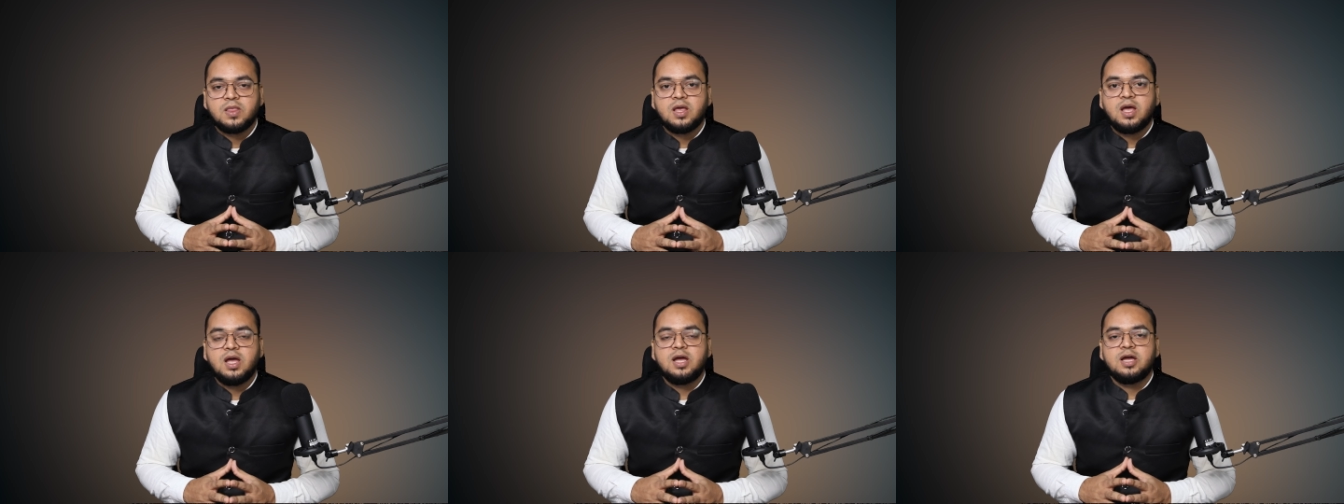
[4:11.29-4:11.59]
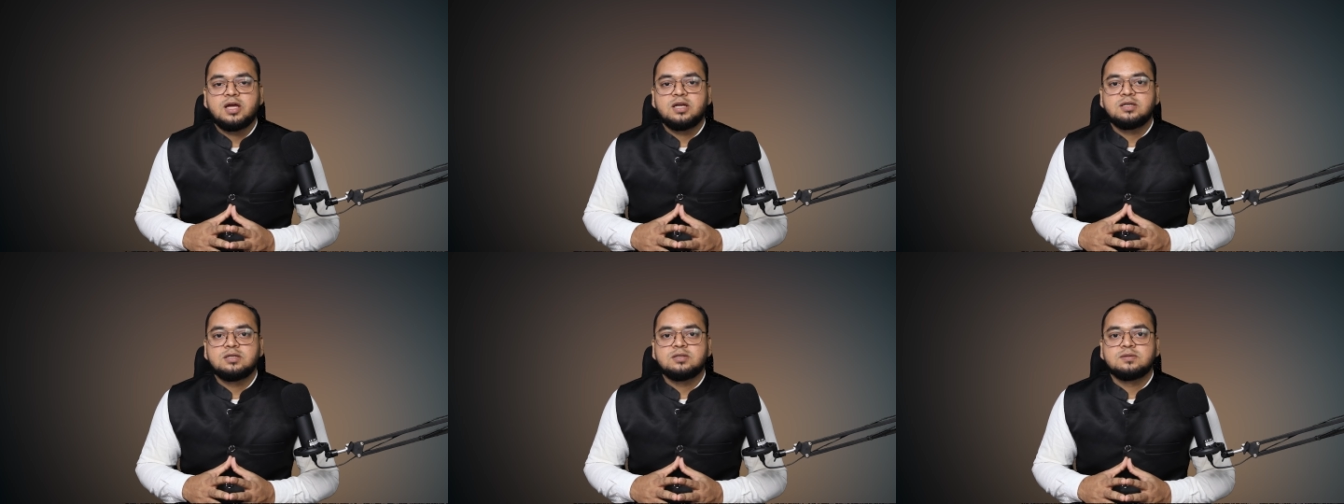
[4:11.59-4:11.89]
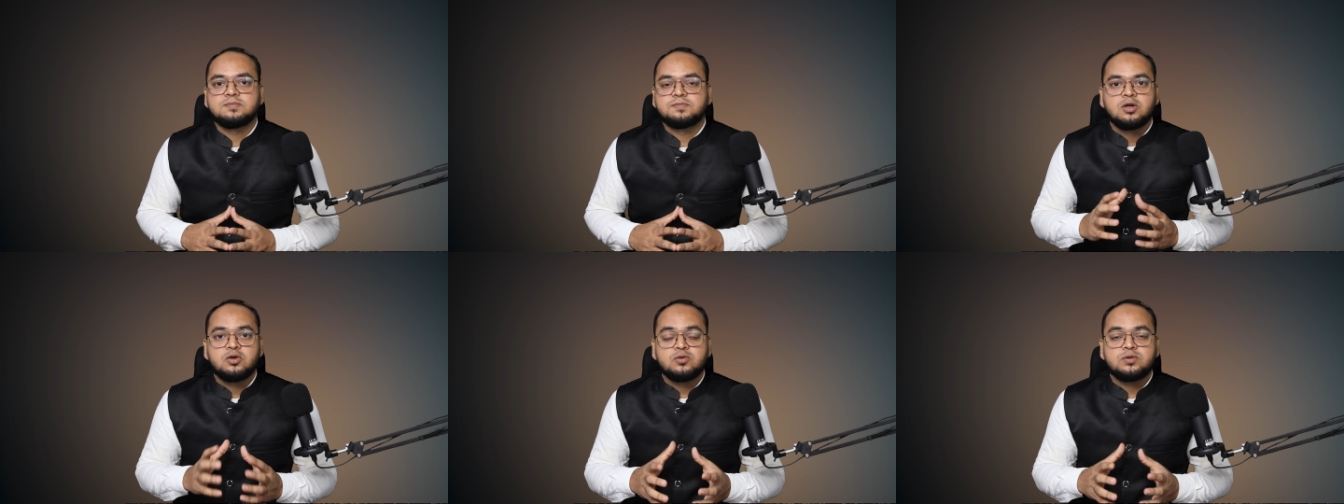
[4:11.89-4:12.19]
And
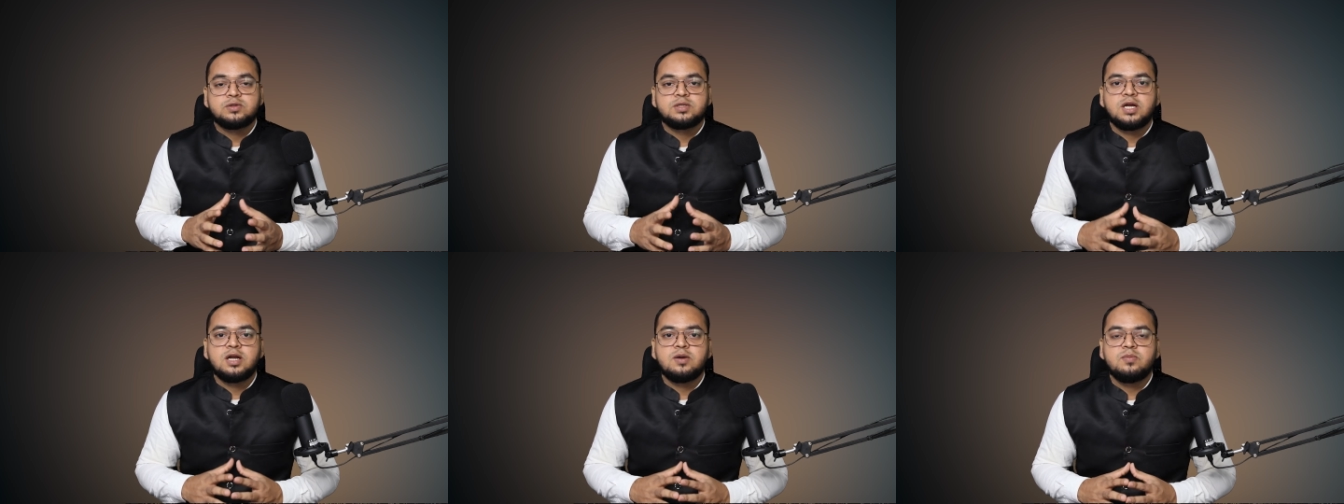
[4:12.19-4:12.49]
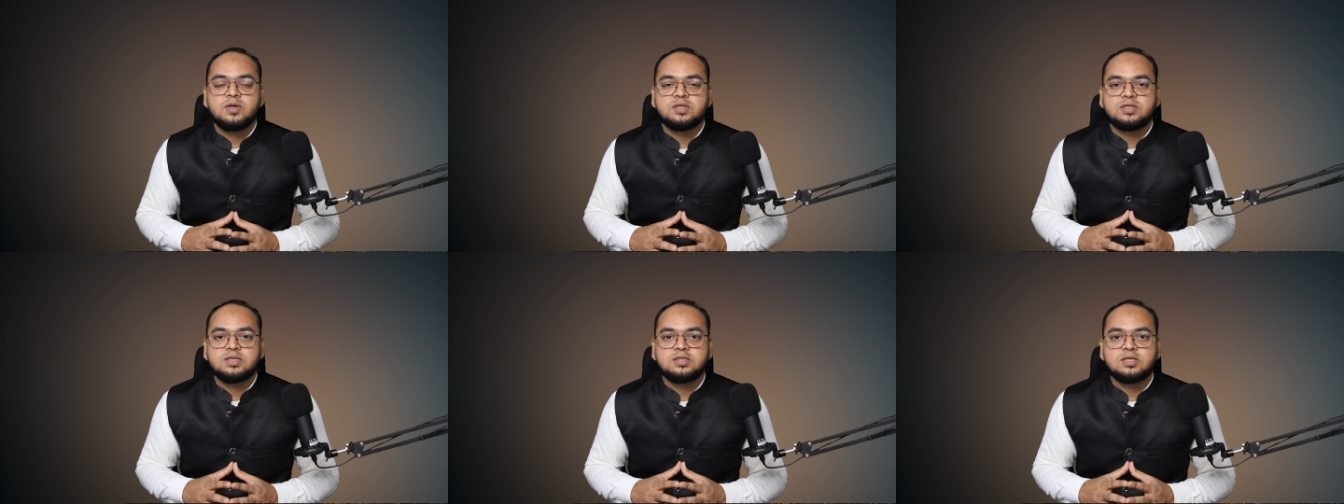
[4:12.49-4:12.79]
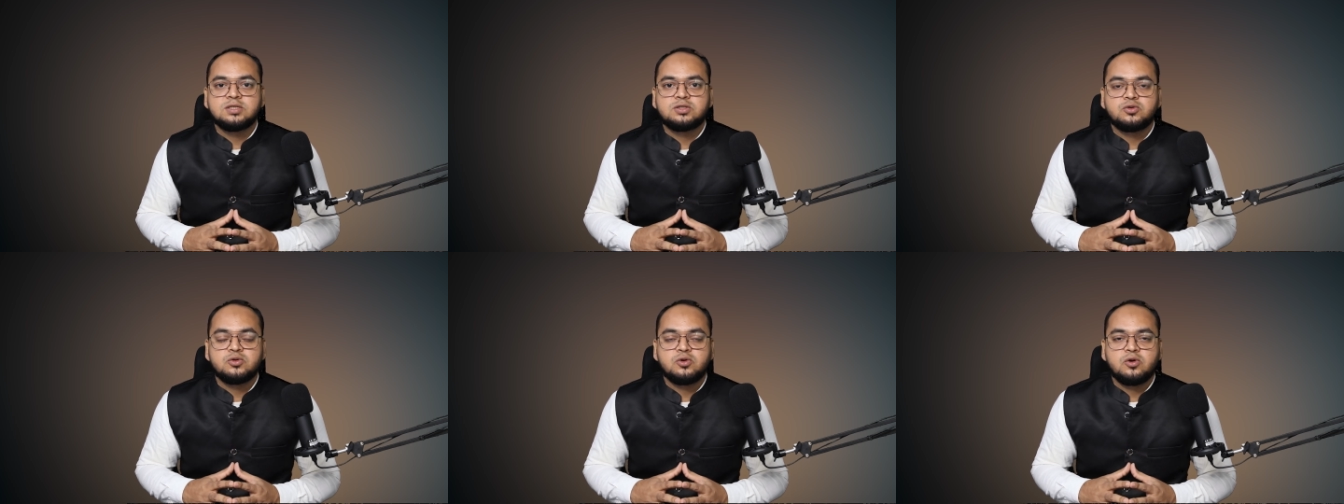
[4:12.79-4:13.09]
to send
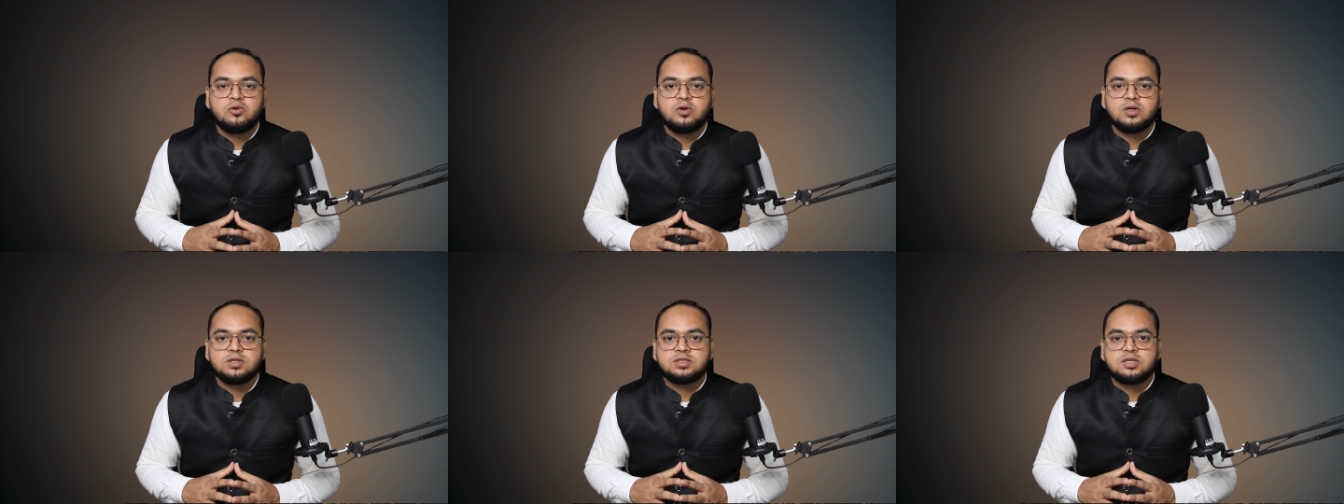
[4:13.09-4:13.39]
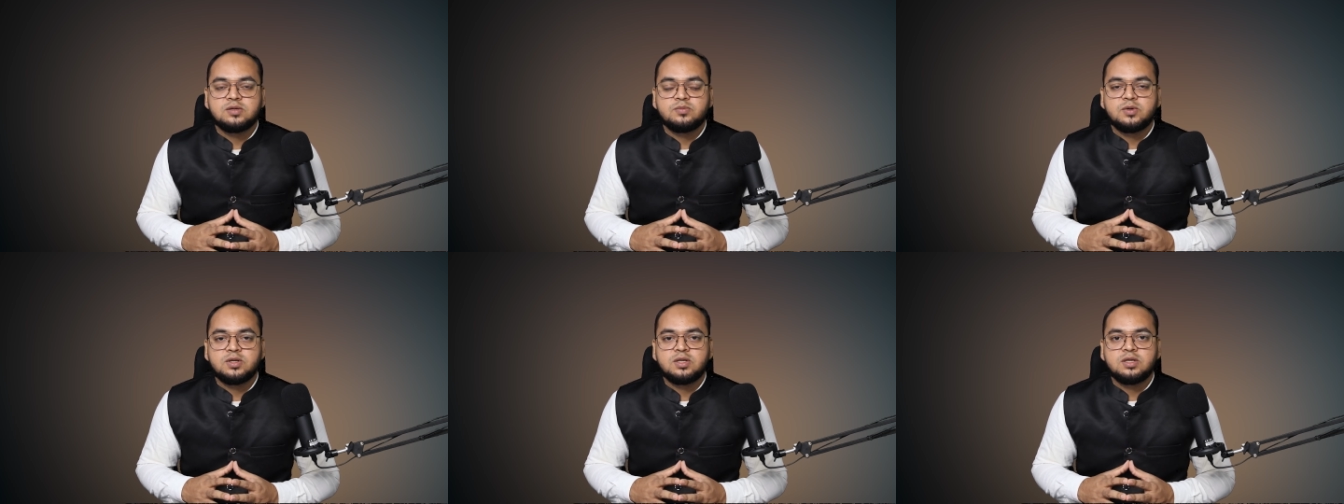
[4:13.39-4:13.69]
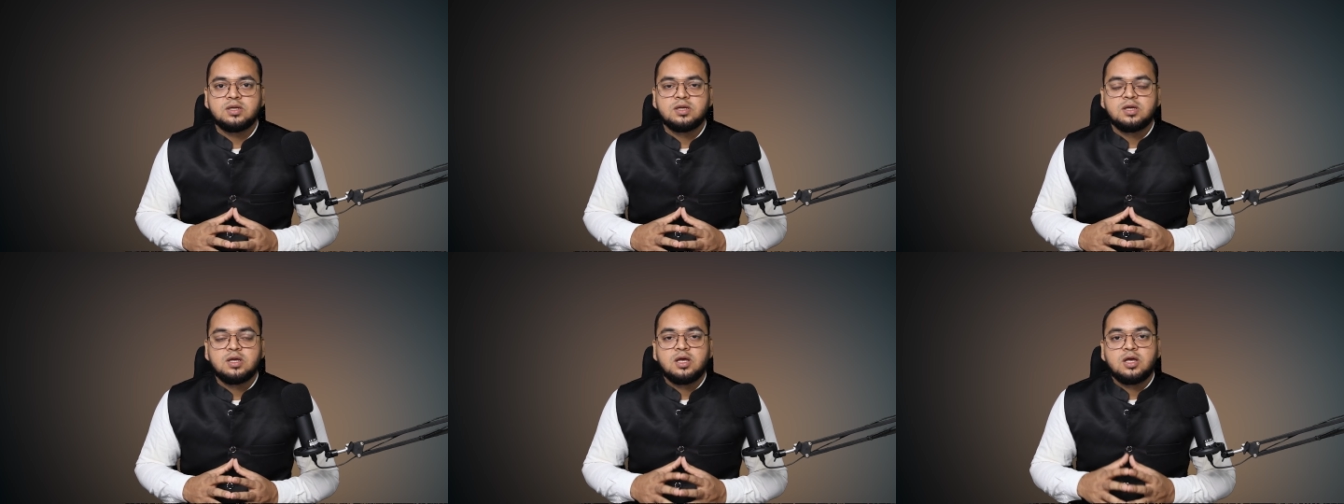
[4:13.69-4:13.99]
messages to your
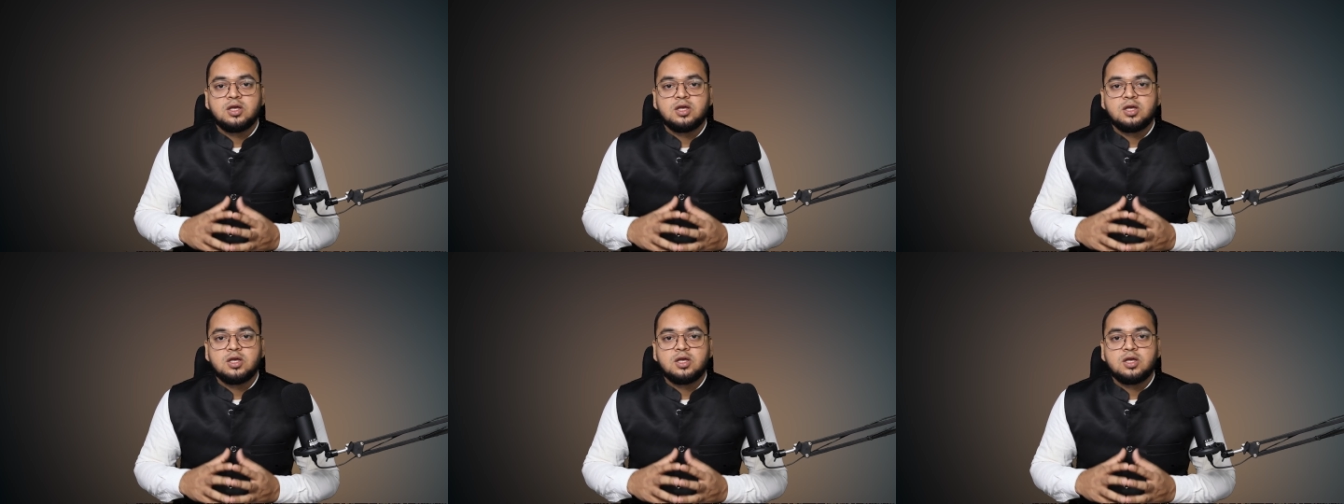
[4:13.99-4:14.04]
customer,